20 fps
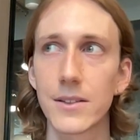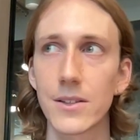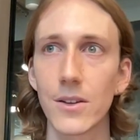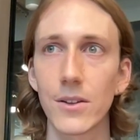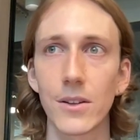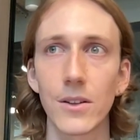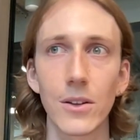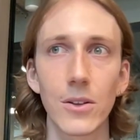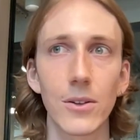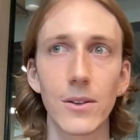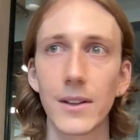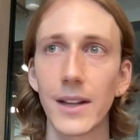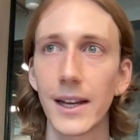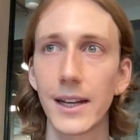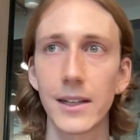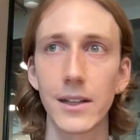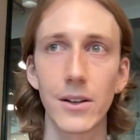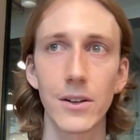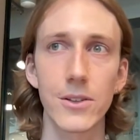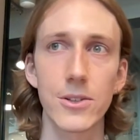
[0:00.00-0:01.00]
So you can call
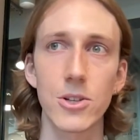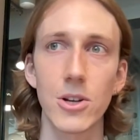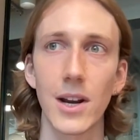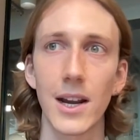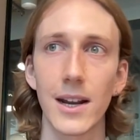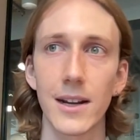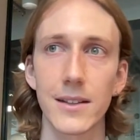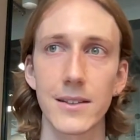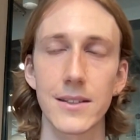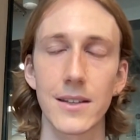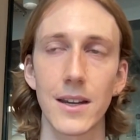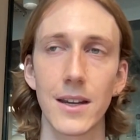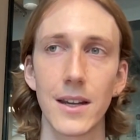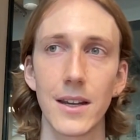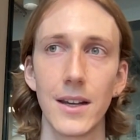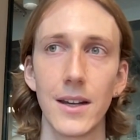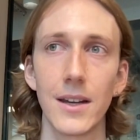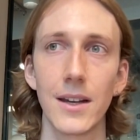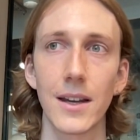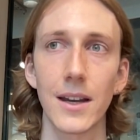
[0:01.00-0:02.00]
any contract,
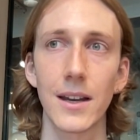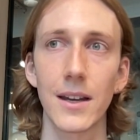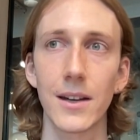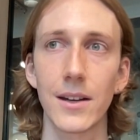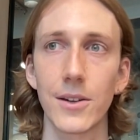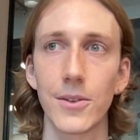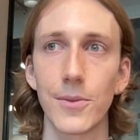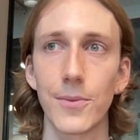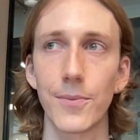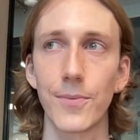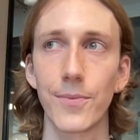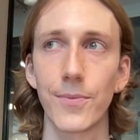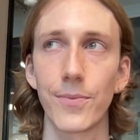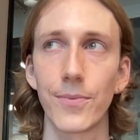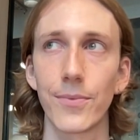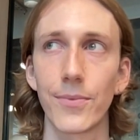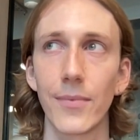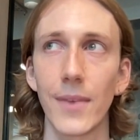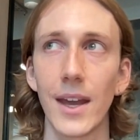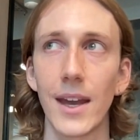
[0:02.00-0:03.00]

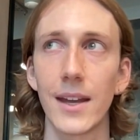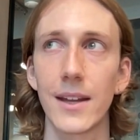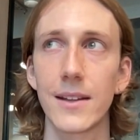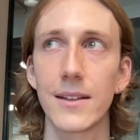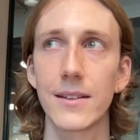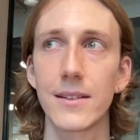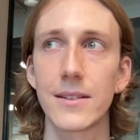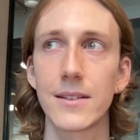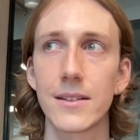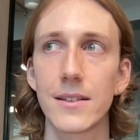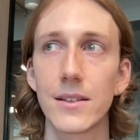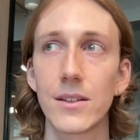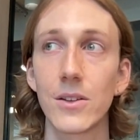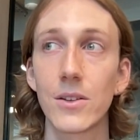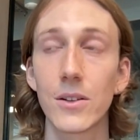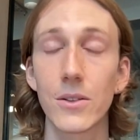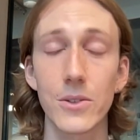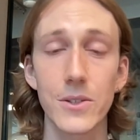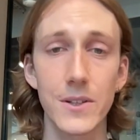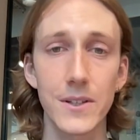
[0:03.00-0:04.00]
and you
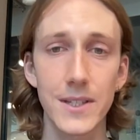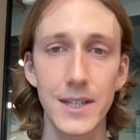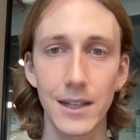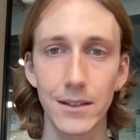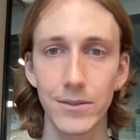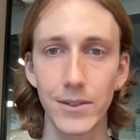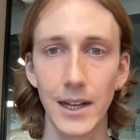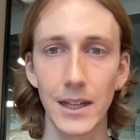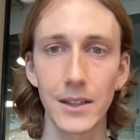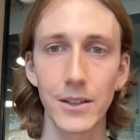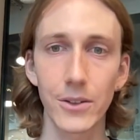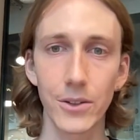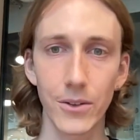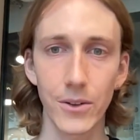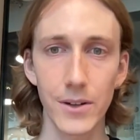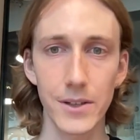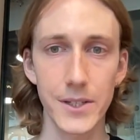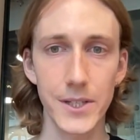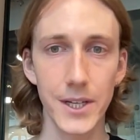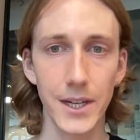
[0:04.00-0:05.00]
can also send value
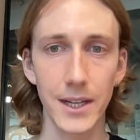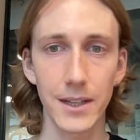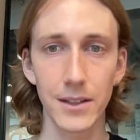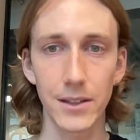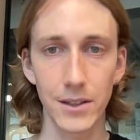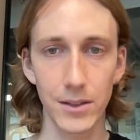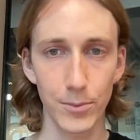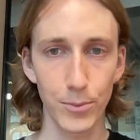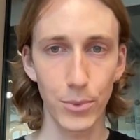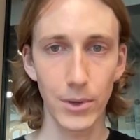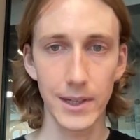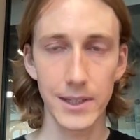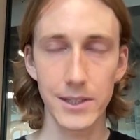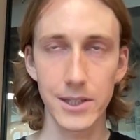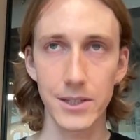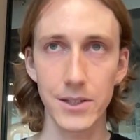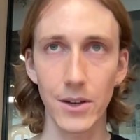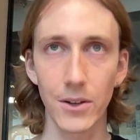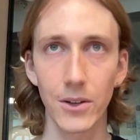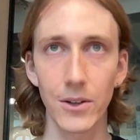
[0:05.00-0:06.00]
across chain. You can
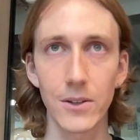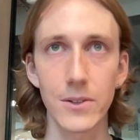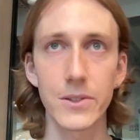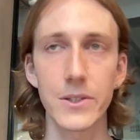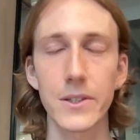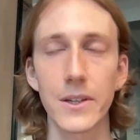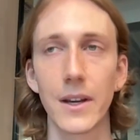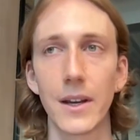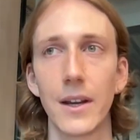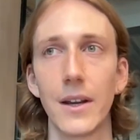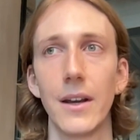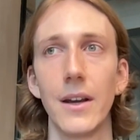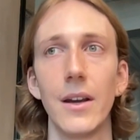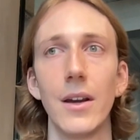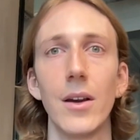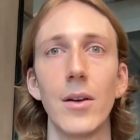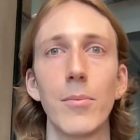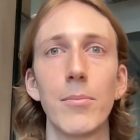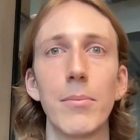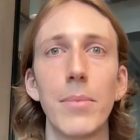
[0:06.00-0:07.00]
bridge tokens.
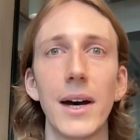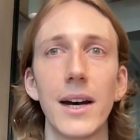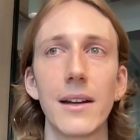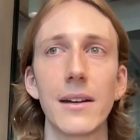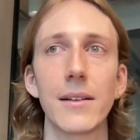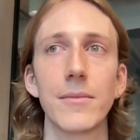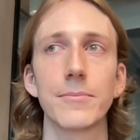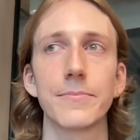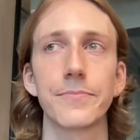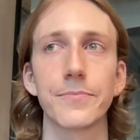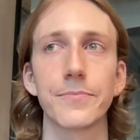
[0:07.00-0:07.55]
But